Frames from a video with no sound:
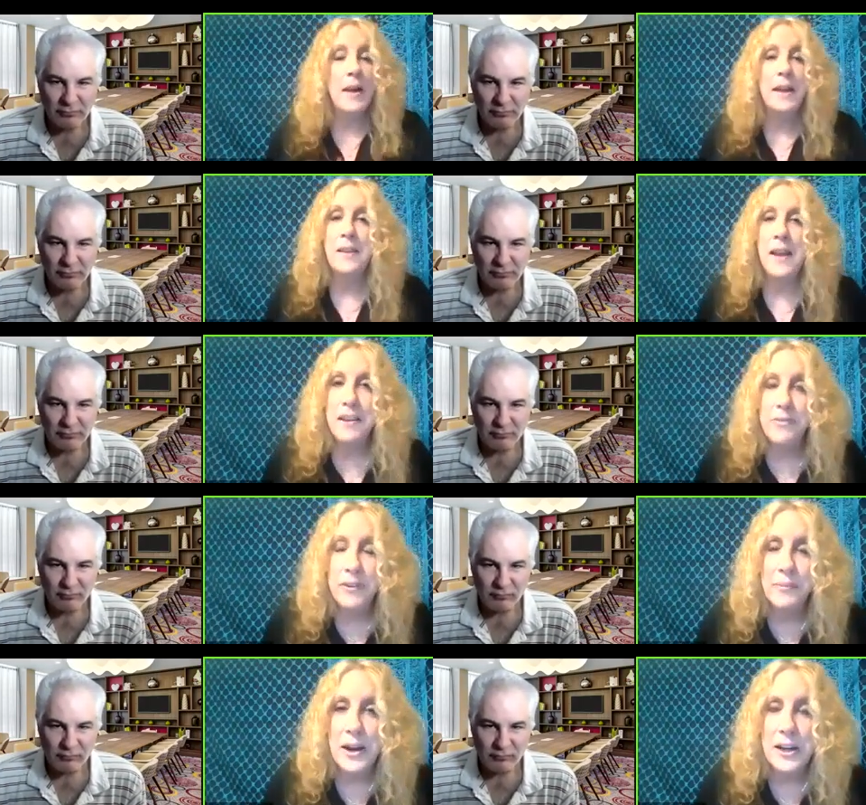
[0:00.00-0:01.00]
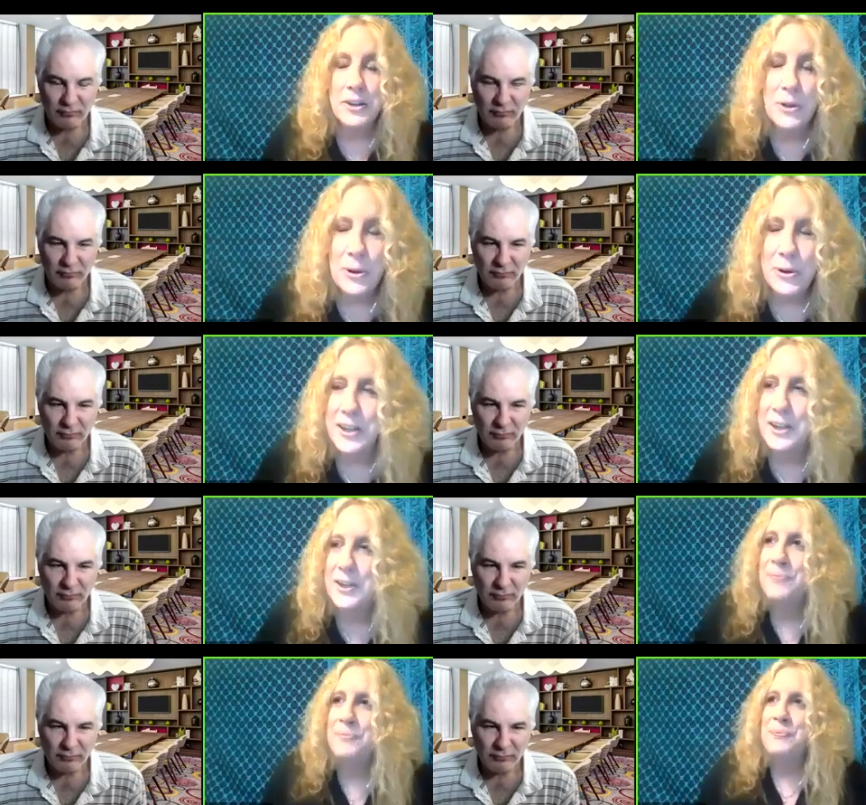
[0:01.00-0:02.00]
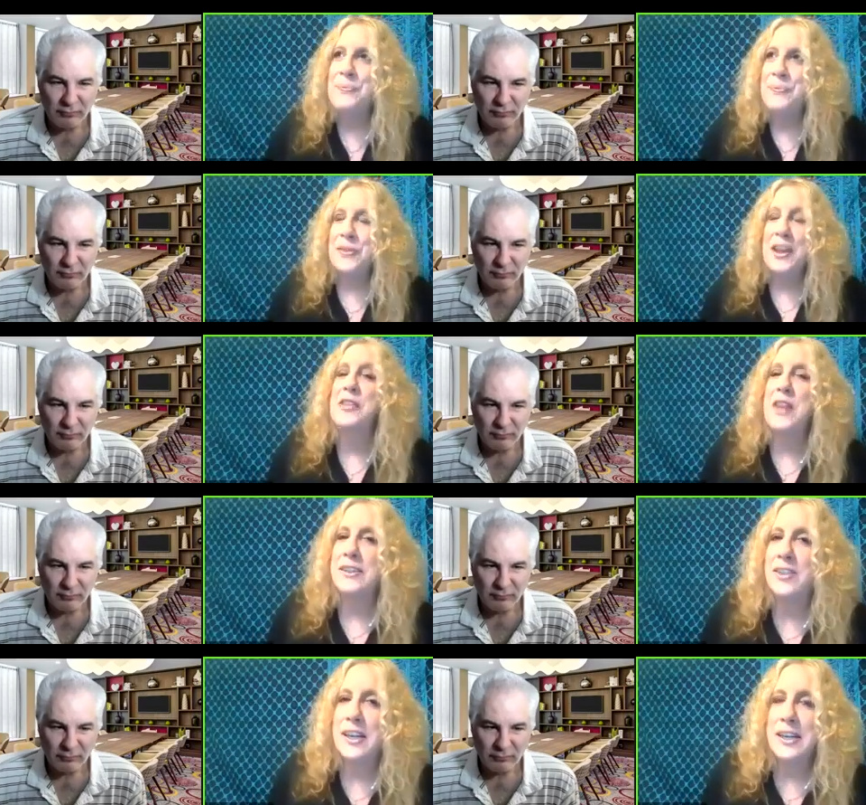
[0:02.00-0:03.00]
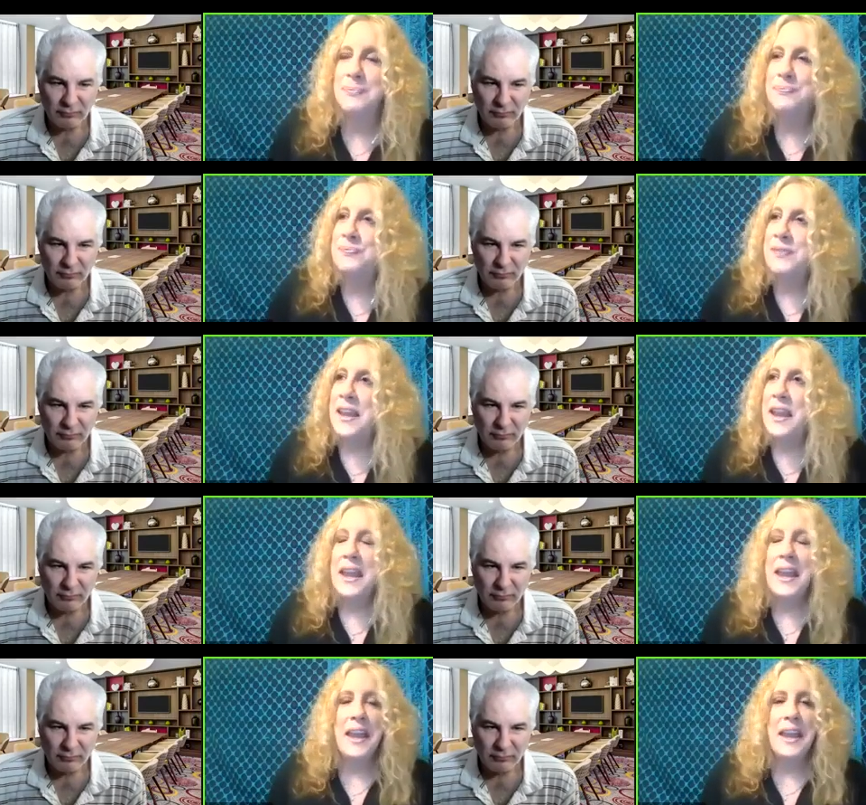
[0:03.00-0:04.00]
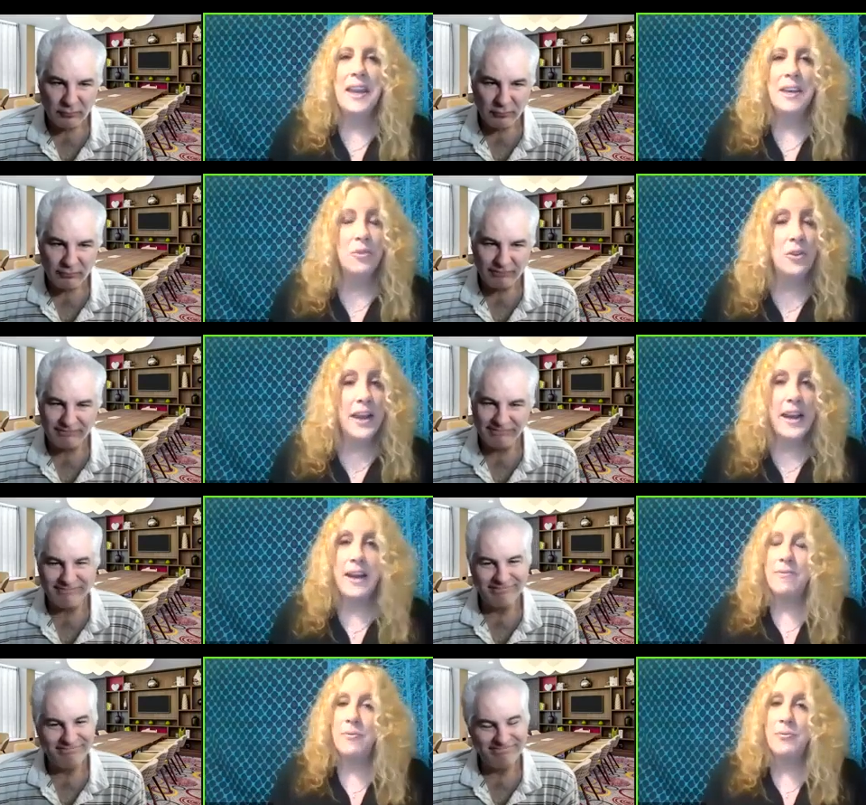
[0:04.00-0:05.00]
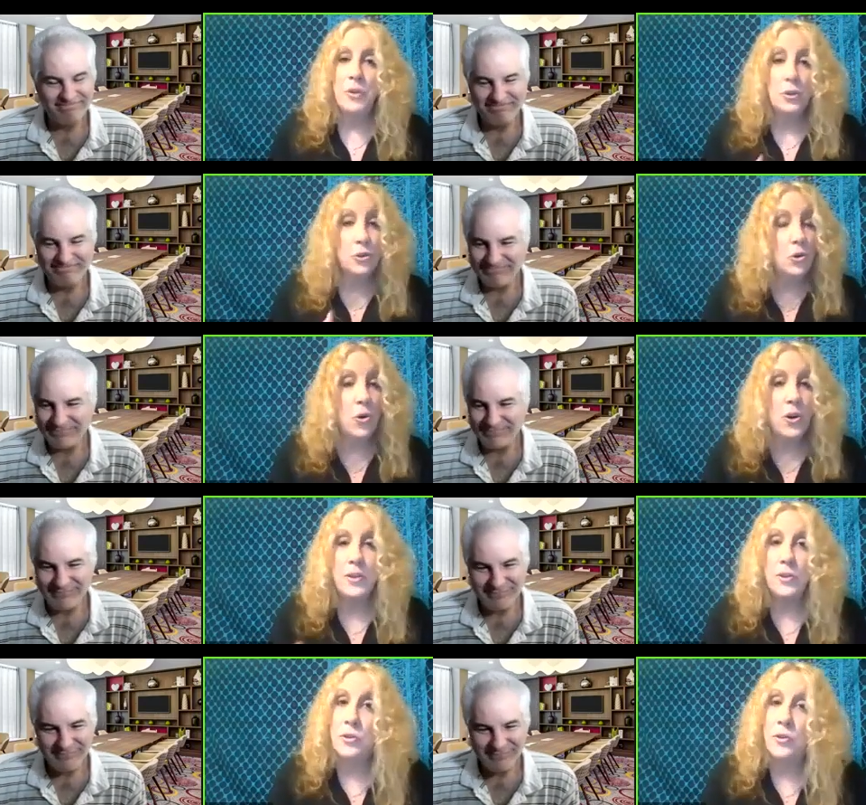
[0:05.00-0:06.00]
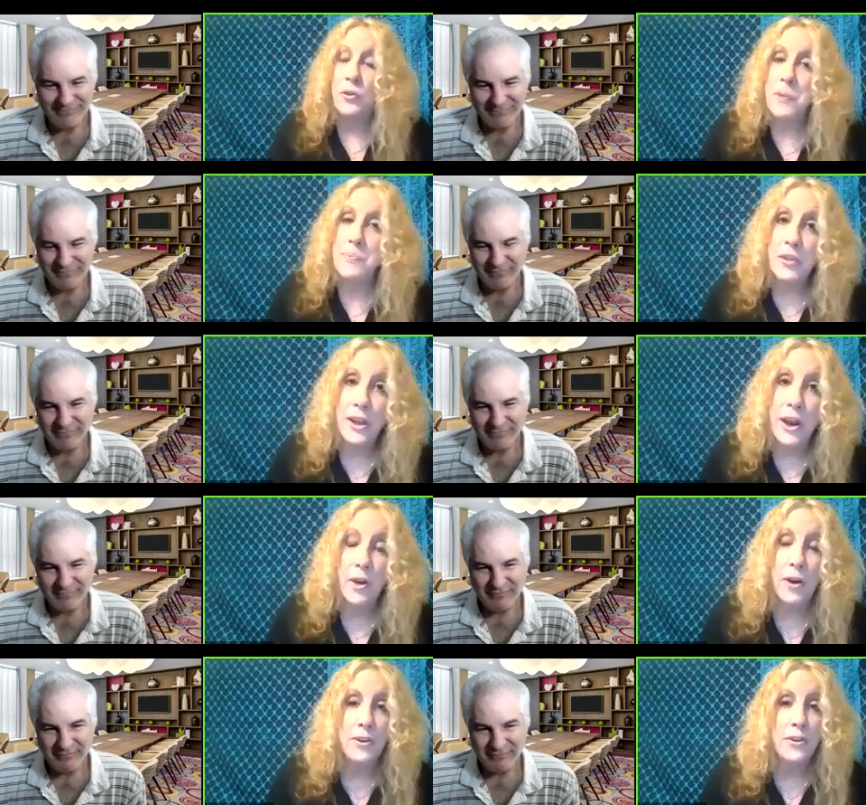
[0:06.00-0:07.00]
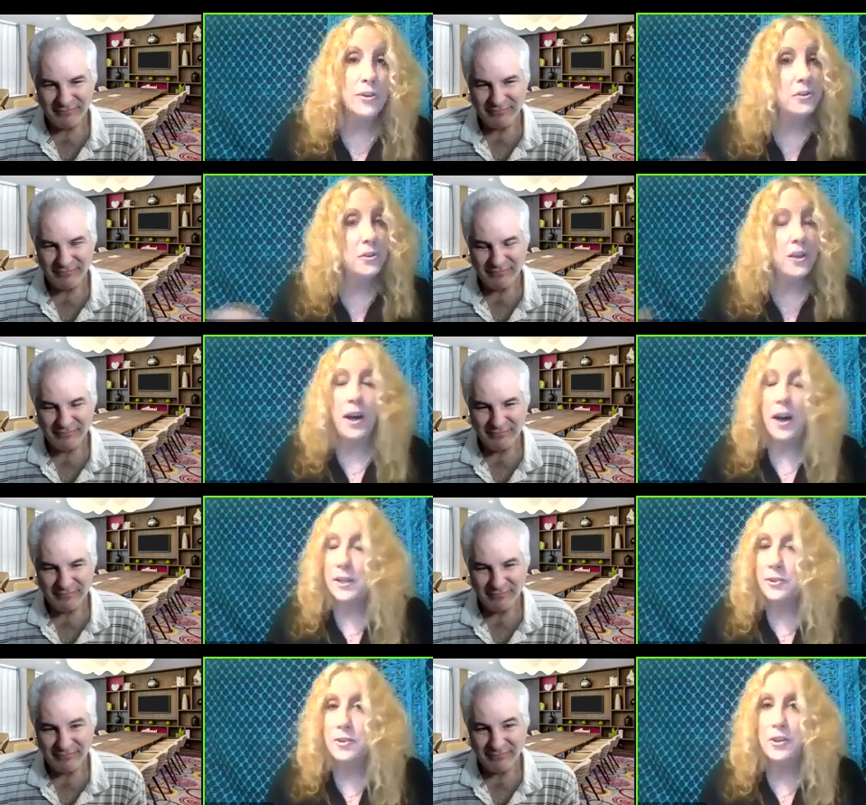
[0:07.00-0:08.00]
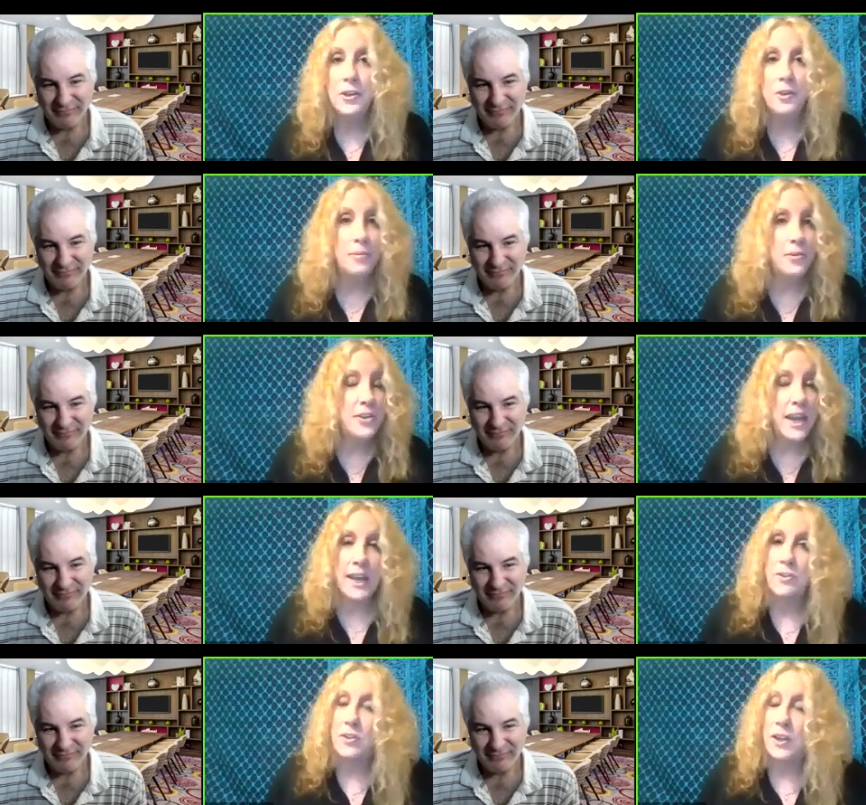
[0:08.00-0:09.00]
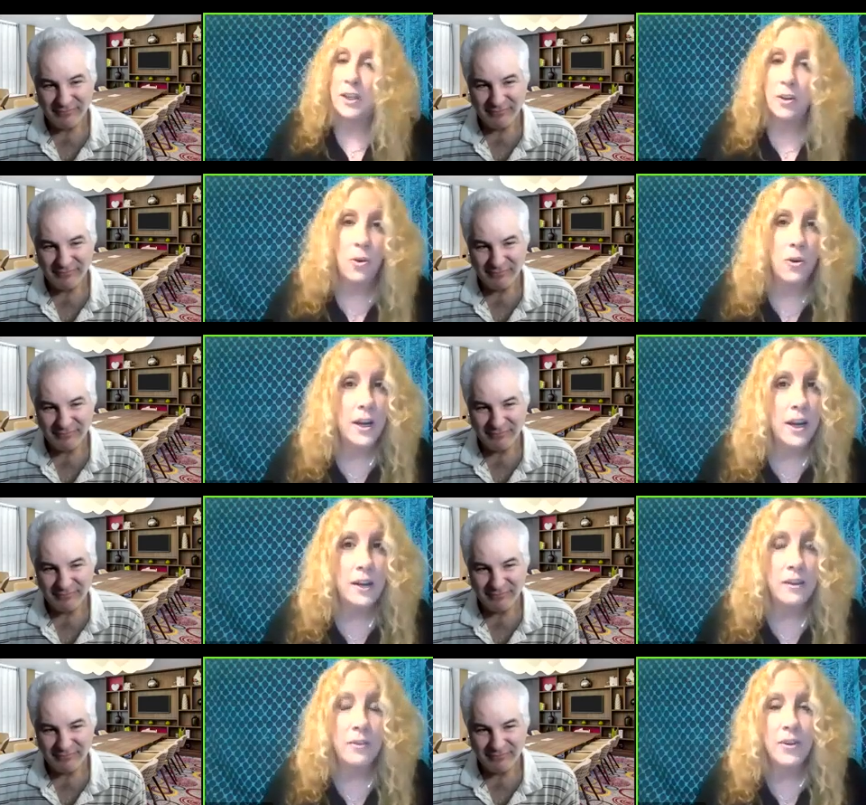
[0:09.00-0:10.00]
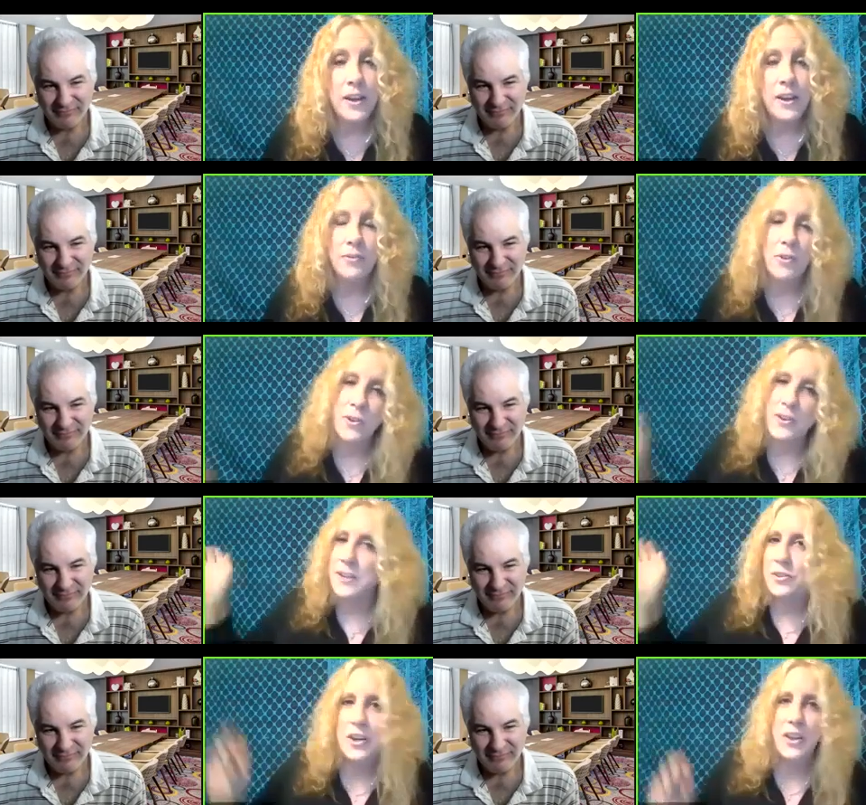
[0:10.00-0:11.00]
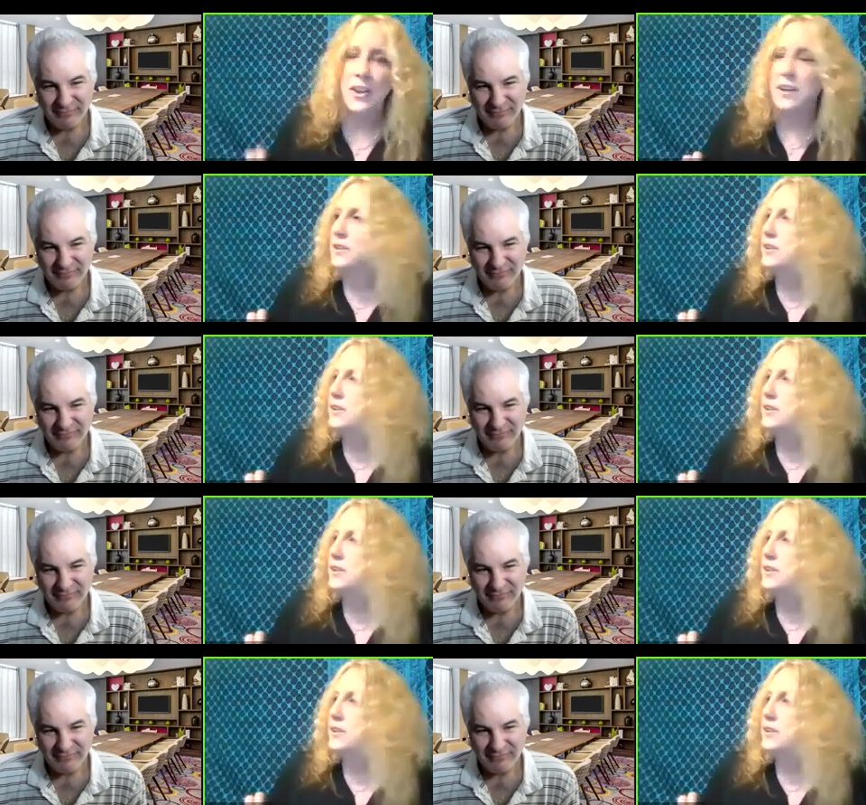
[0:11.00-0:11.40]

Speaker 1: my life and my journey and then some and it will have the story the script the characters costumes dancing choreography of course i see the